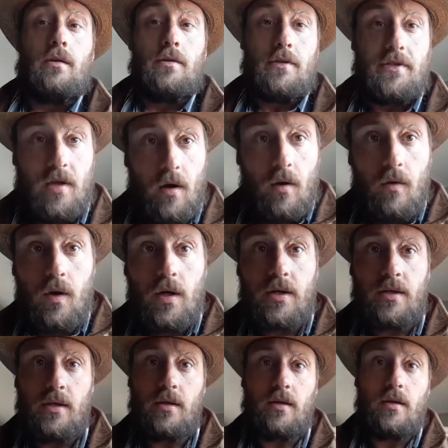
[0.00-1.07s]
So
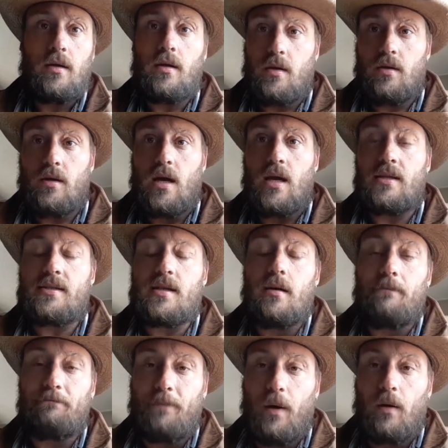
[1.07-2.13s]
at
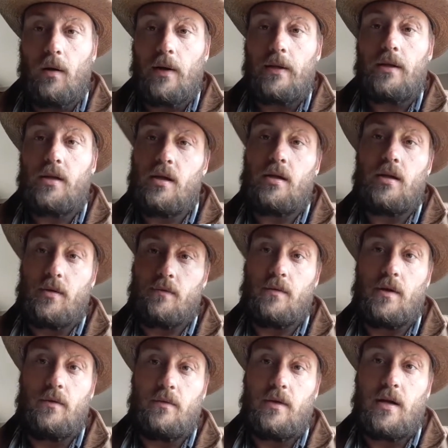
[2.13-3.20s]
some point in their
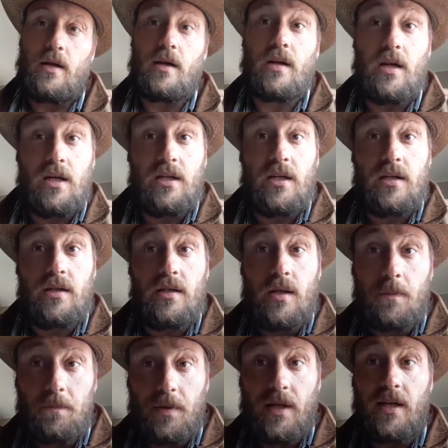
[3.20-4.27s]
rooting, they're going to
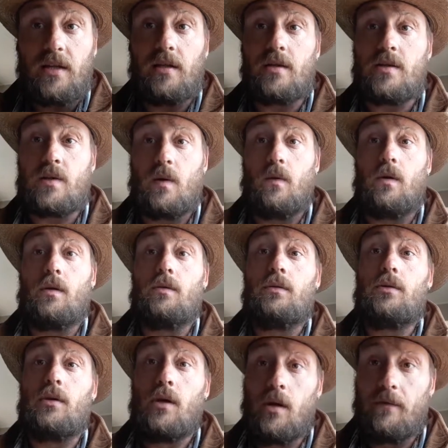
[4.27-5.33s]
deplete the soil
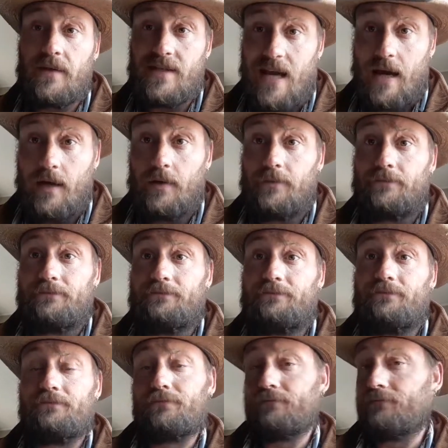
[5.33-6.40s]
of its iron.
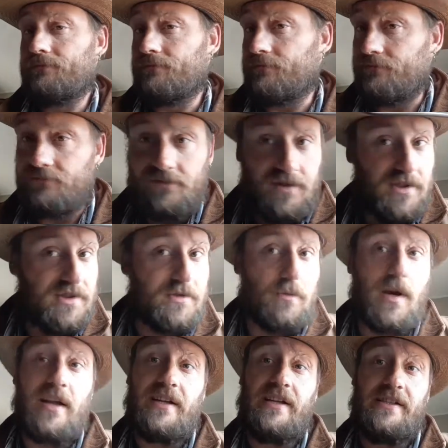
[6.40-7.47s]
Just the
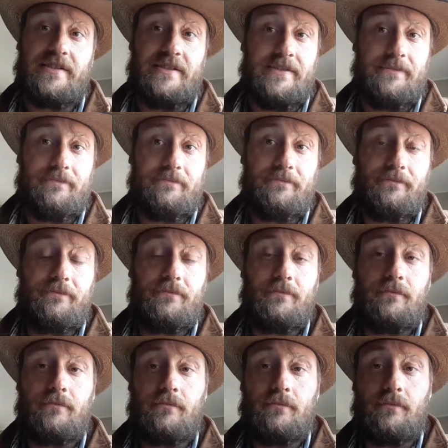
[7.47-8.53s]
way it is.
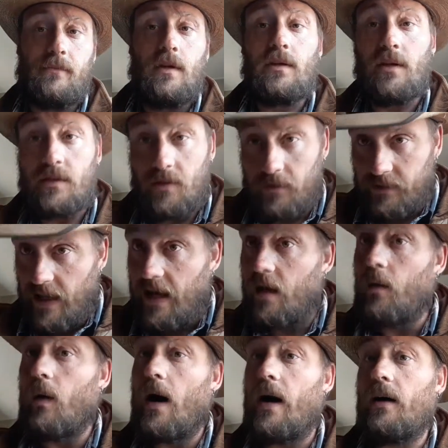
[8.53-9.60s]
It's going to take
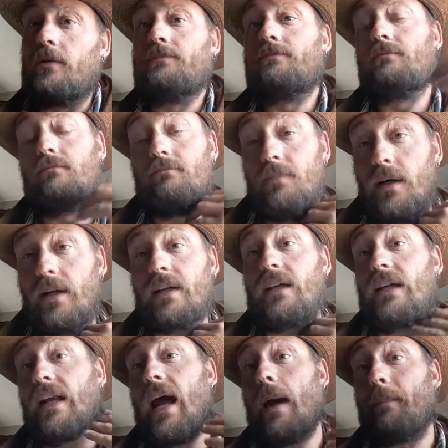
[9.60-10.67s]
a while, but it
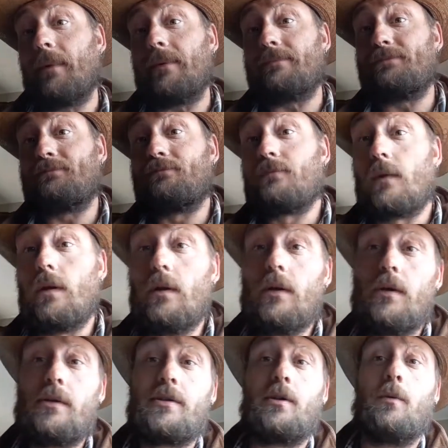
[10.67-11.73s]
can happen.
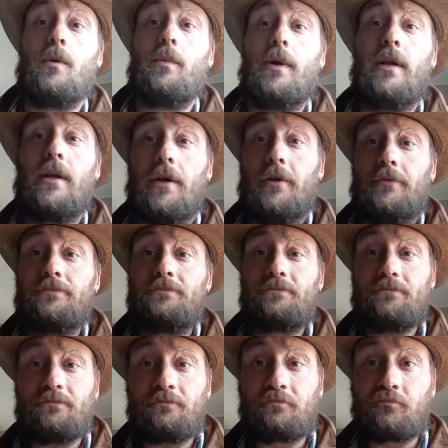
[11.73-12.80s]
So what we do
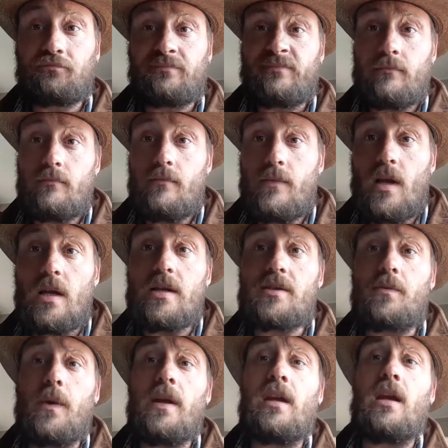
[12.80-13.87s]
is
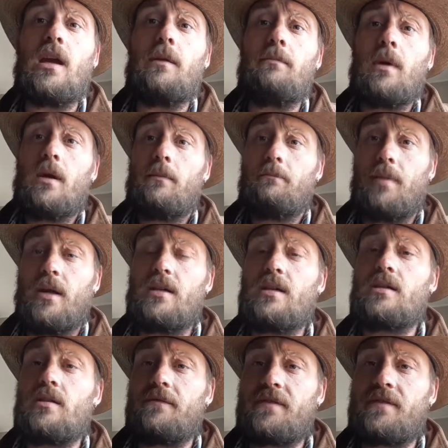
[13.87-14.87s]
we keep pieces